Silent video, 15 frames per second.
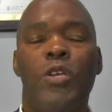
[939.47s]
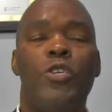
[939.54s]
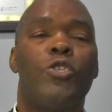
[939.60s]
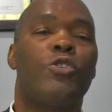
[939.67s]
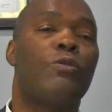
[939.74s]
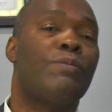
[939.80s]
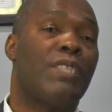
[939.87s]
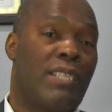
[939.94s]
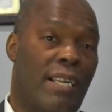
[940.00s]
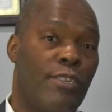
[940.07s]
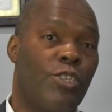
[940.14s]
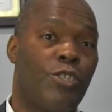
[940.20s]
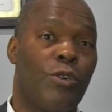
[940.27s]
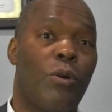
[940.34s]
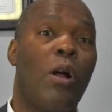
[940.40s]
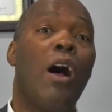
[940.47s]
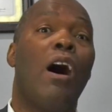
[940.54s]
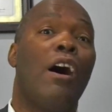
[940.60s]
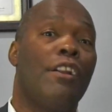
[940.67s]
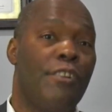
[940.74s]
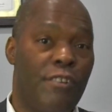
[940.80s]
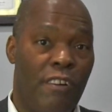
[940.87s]
substantial
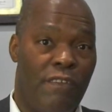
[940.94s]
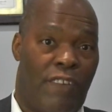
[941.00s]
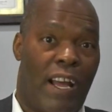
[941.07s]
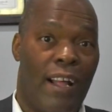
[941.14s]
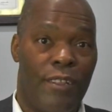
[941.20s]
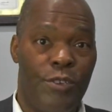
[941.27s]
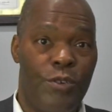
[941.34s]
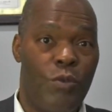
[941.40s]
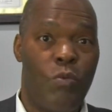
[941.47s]
undervalue,